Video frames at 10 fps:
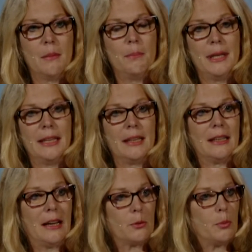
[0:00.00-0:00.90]
Being an
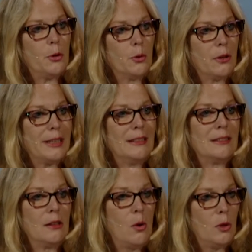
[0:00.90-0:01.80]
entrepreneur is
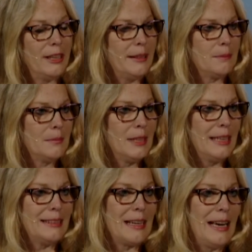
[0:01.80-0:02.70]
lonely.
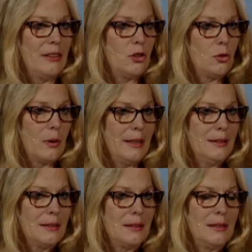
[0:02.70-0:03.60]
It's high
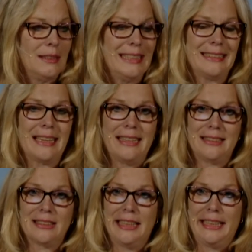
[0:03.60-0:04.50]
stress, it's
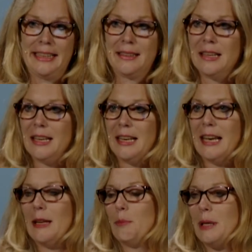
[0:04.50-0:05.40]
isolating,
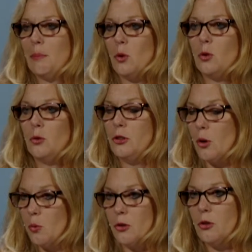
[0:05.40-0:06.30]
and people who
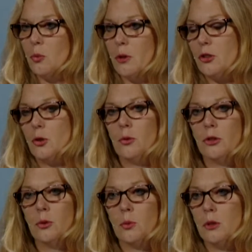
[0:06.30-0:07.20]
don't do what you
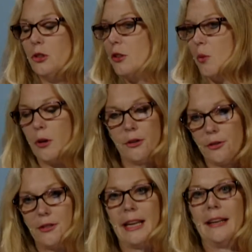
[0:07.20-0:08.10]
do don't
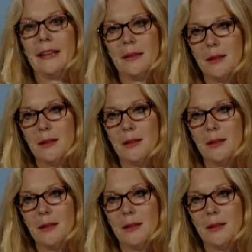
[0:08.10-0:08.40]
understand it.